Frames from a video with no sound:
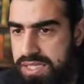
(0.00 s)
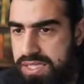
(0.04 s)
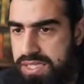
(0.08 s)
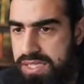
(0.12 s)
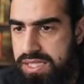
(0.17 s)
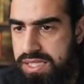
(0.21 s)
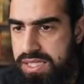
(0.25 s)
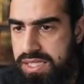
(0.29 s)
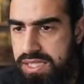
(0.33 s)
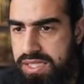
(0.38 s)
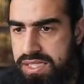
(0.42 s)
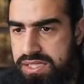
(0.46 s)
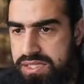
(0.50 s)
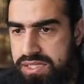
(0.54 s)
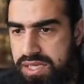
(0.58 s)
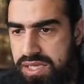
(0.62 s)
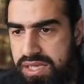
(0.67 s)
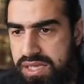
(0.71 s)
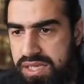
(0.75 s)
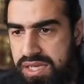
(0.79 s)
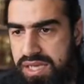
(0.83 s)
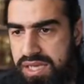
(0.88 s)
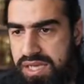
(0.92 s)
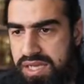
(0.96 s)
Uh,
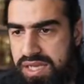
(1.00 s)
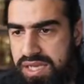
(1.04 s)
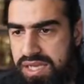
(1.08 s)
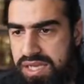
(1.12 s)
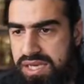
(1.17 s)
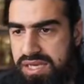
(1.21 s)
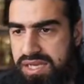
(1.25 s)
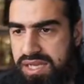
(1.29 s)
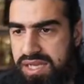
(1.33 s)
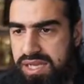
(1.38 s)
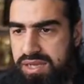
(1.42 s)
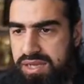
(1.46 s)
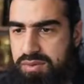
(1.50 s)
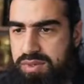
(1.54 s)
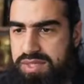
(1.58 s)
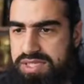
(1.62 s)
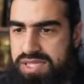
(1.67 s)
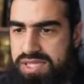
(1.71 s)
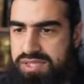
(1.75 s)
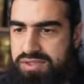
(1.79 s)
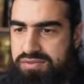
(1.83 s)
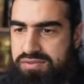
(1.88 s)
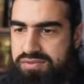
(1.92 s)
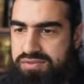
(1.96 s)
Jazakallah
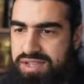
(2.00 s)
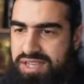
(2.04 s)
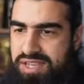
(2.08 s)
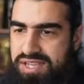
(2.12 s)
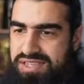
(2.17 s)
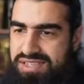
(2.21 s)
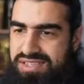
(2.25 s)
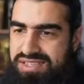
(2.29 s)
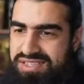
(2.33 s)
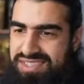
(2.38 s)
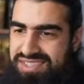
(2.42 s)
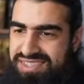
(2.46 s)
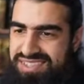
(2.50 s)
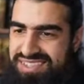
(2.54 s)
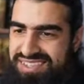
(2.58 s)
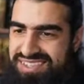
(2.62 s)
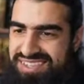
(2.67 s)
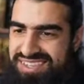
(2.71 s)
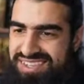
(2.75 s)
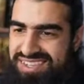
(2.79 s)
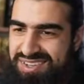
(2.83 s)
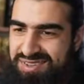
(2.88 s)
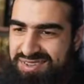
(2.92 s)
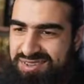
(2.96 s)
khair, Sufyan.
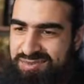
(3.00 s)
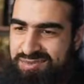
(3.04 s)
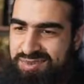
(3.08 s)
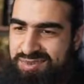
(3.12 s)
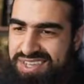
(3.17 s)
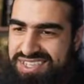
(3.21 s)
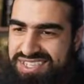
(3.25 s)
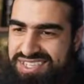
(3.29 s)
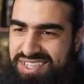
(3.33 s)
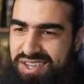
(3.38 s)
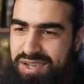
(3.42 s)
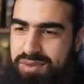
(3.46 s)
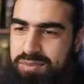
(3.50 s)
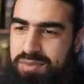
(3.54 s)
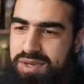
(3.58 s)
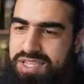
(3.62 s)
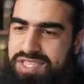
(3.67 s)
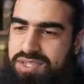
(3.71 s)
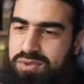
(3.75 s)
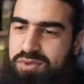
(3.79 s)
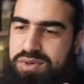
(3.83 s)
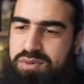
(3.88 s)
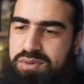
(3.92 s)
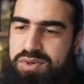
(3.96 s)
Abdul Majid, Abdul Majid,
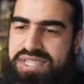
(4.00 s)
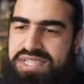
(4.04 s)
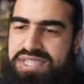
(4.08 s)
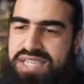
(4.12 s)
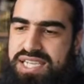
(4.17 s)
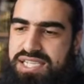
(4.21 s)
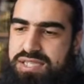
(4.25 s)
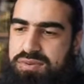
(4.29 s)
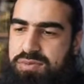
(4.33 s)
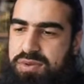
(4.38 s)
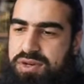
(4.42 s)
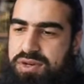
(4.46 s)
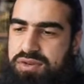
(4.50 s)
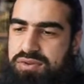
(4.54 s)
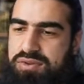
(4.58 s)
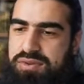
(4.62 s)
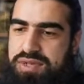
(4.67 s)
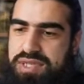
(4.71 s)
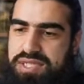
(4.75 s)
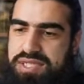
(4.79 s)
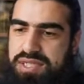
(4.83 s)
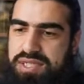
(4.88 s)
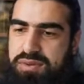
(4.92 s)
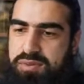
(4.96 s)
what, what are you saying tomorrow?
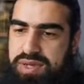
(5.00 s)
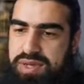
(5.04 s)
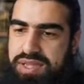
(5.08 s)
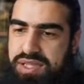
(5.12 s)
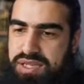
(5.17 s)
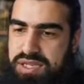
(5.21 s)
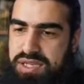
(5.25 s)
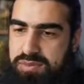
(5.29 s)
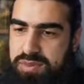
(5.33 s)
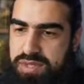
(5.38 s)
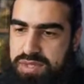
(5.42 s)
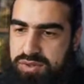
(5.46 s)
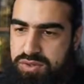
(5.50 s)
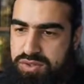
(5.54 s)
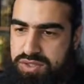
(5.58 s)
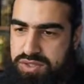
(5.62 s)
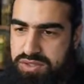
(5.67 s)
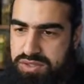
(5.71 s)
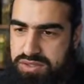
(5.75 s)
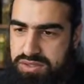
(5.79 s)
Is the weather going to be good?